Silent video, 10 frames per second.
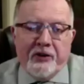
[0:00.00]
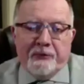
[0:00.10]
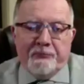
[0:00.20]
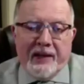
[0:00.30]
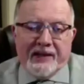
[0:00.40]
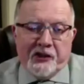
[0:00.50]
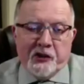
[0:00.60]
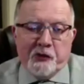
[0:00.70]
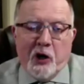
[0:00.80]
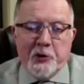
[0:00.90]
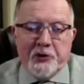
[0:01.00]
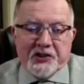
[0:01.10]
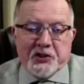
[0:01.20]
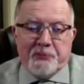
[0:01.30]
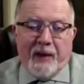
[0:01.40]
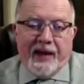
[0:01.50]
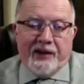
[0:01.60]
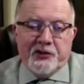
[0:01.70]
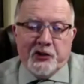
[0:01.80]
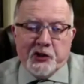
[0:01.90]
making the road
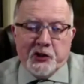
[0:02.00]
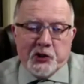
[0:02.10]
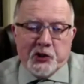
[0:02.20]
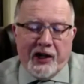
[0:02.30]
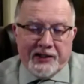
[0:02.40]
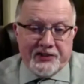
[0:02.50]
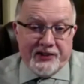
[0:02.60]
expand and contract,